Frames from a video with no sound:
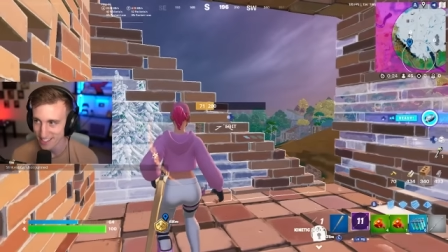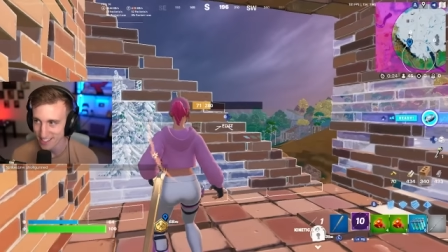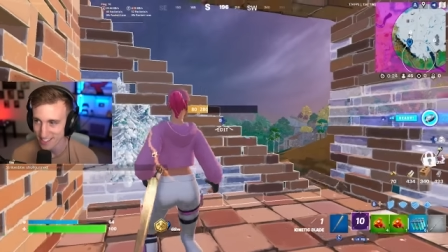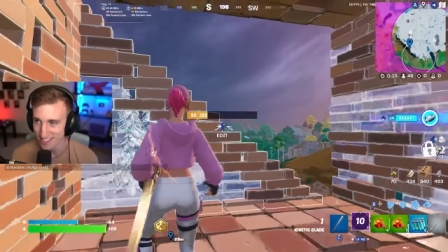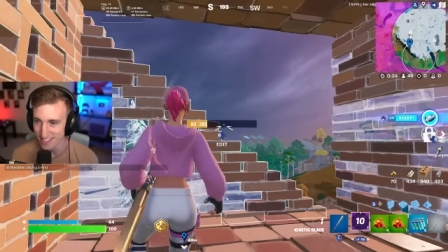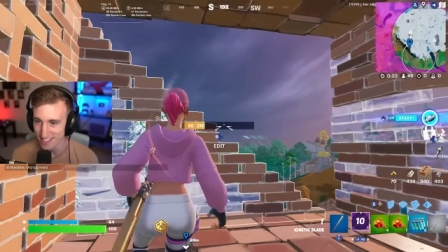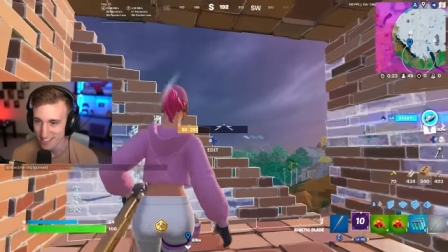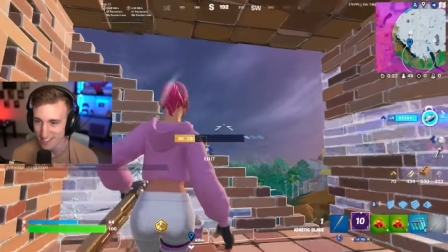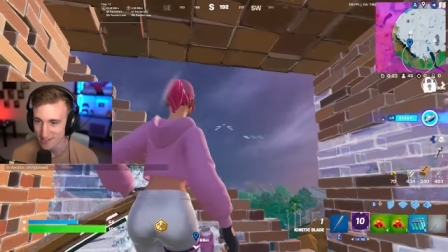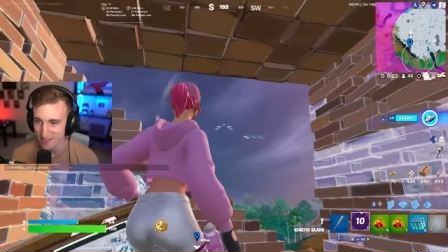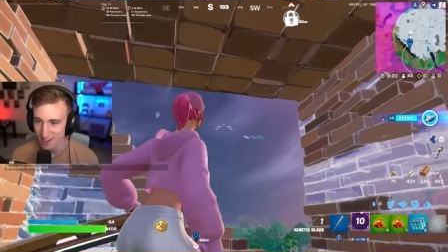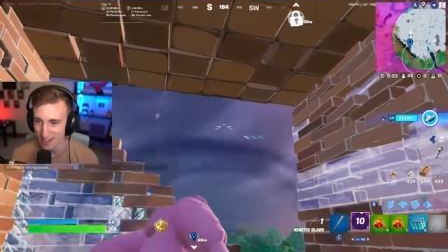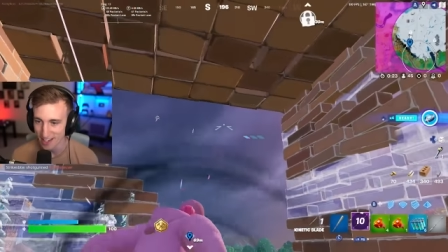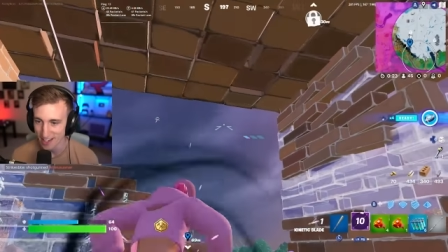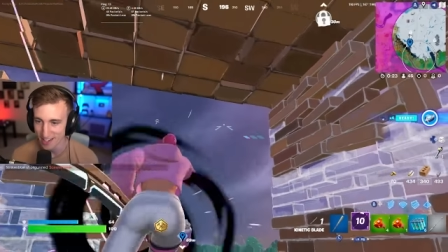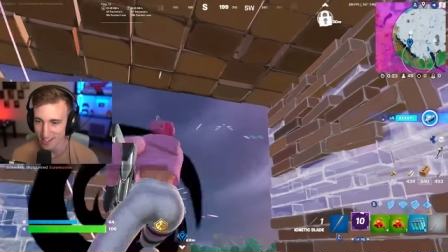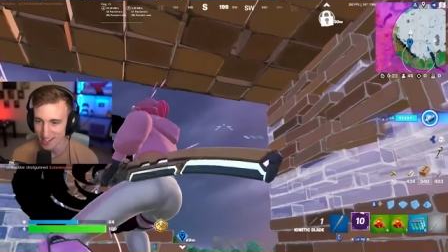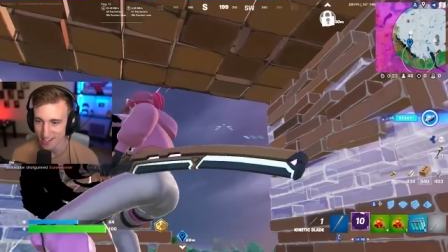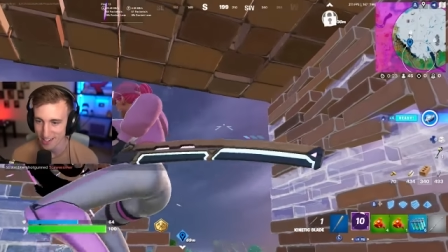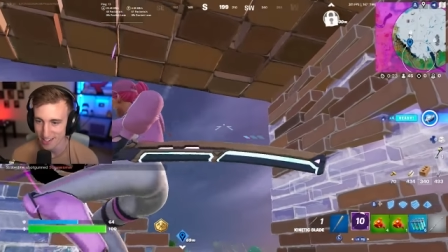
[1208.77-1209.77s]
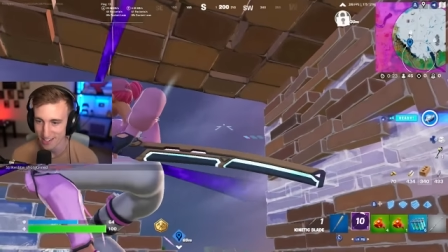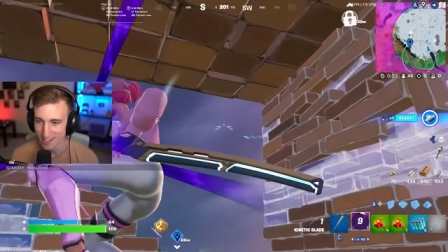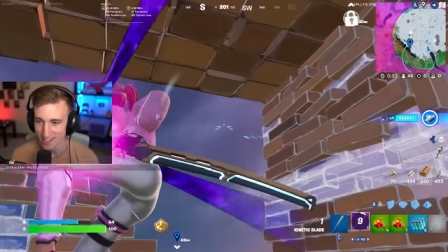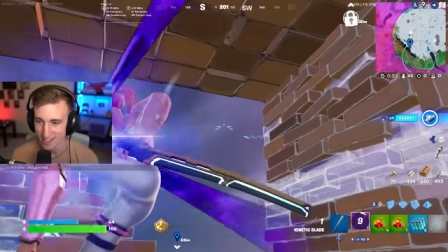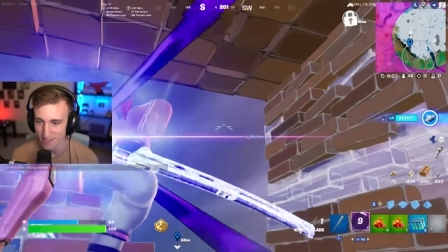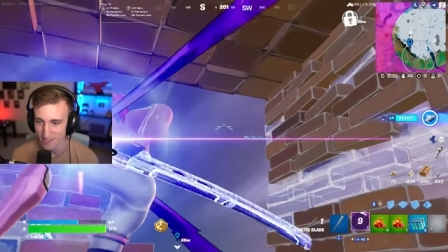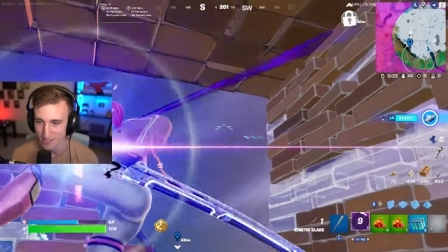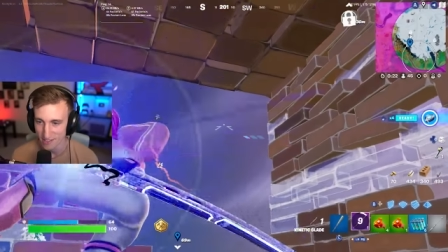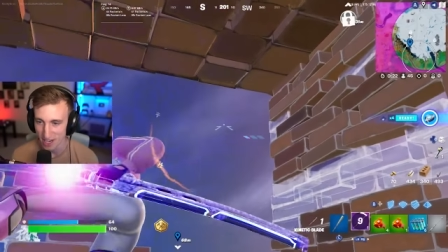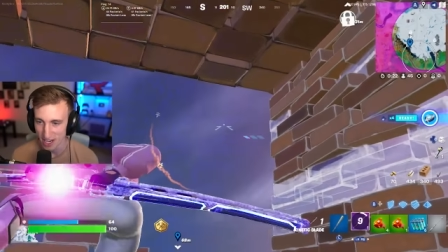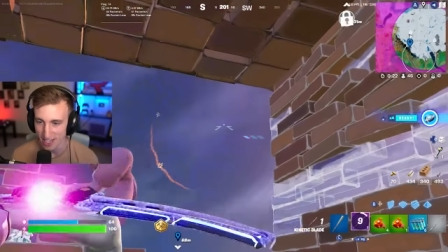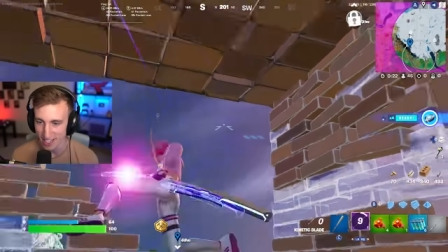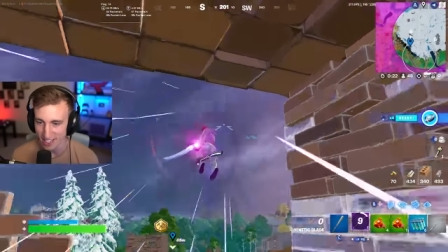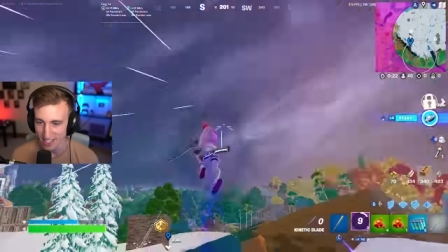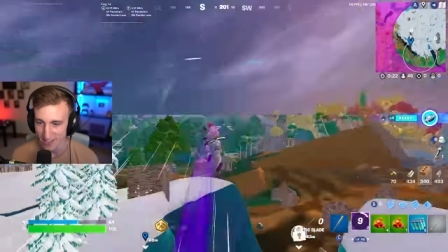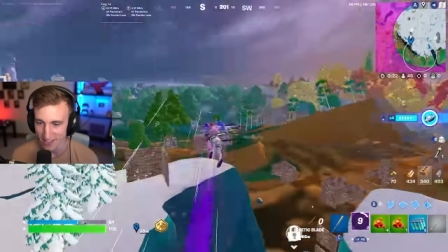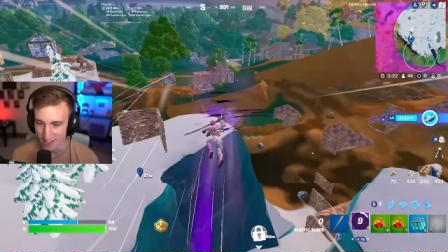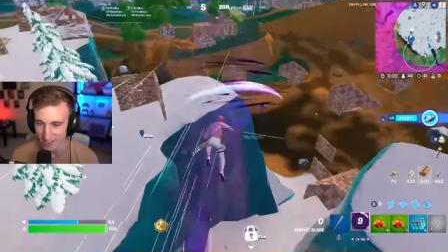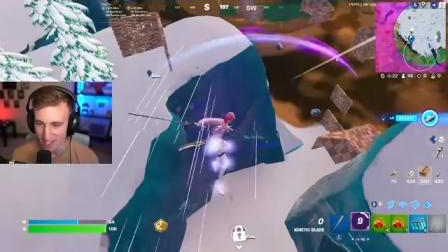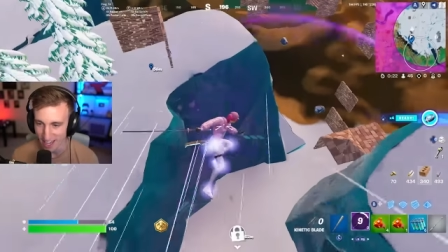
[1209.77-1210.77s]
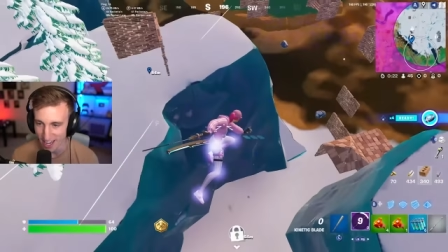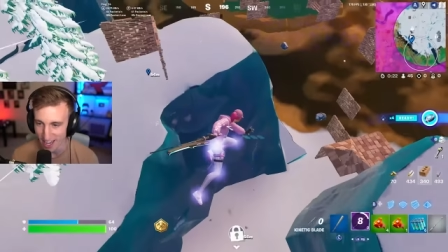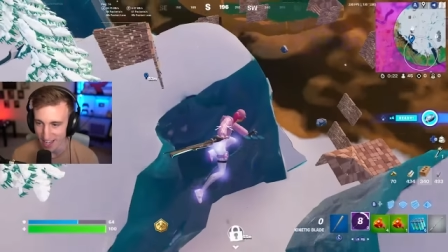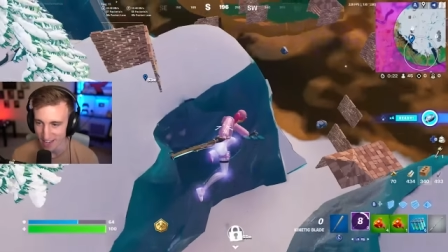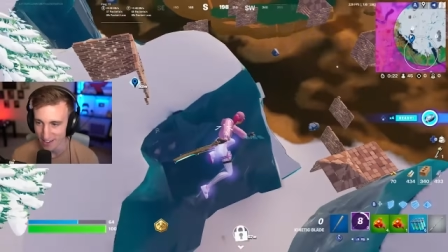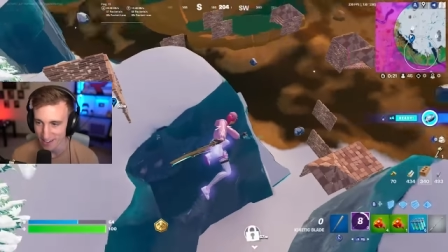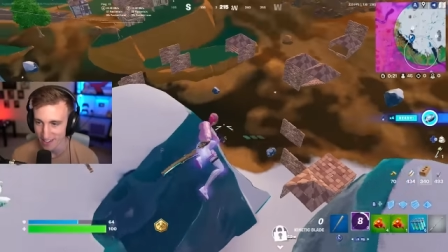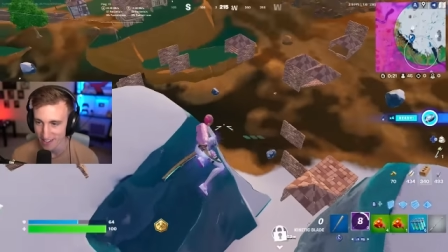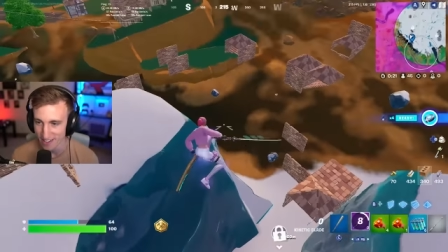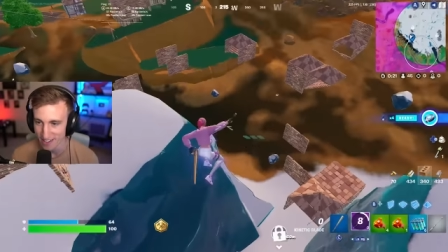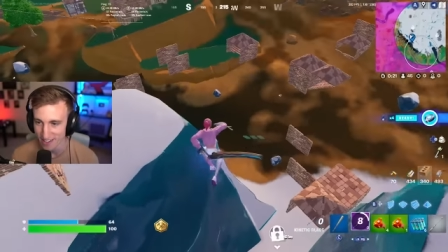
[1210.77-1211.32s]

Jeez, bro. Trying to go down.